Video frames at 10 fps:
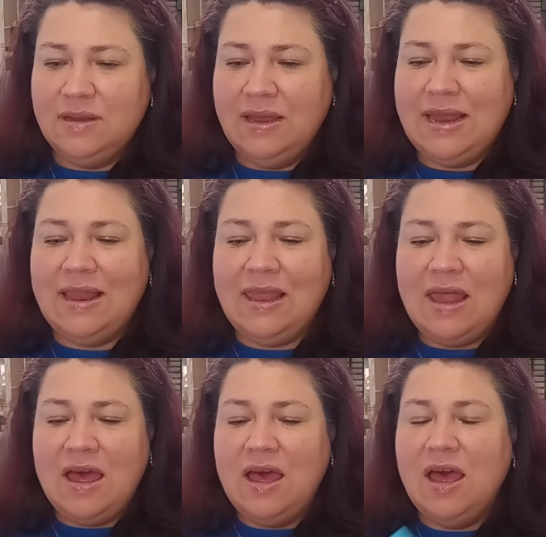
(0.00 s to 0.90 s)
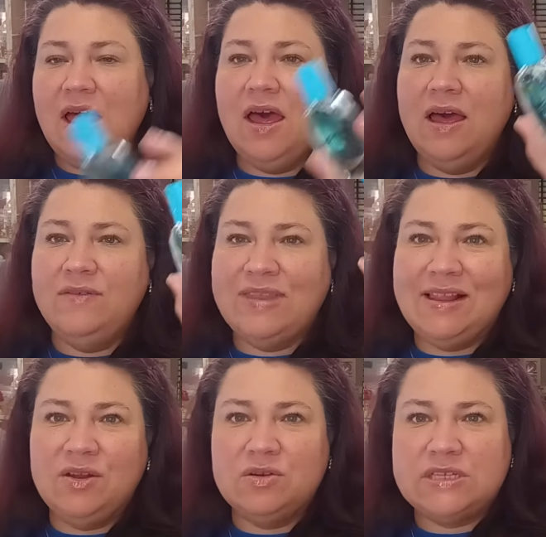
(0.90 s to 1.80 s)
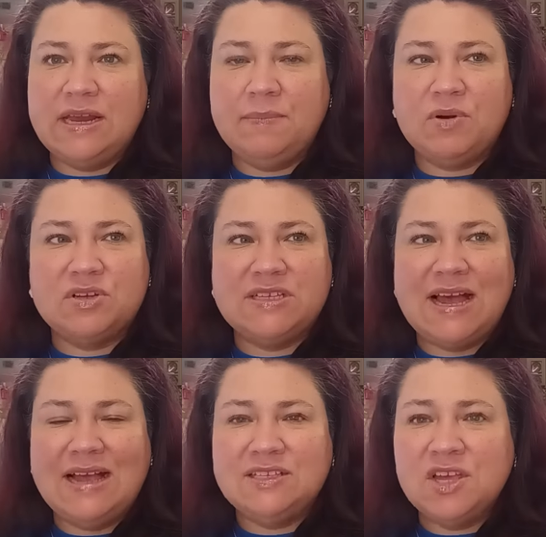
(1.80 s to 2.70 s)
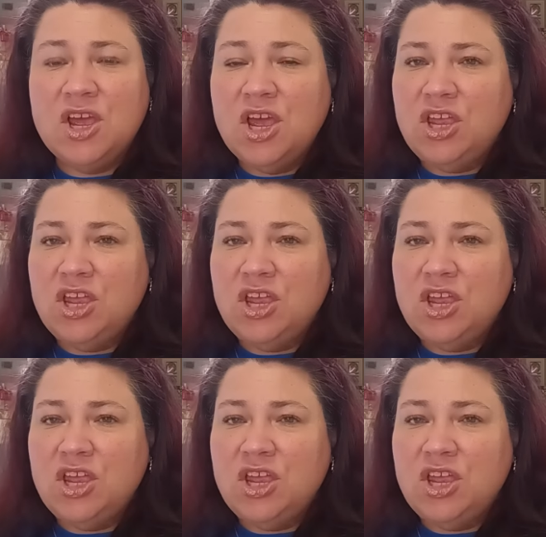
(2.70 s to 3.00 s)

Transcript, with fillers: and I love the little tiny purse size.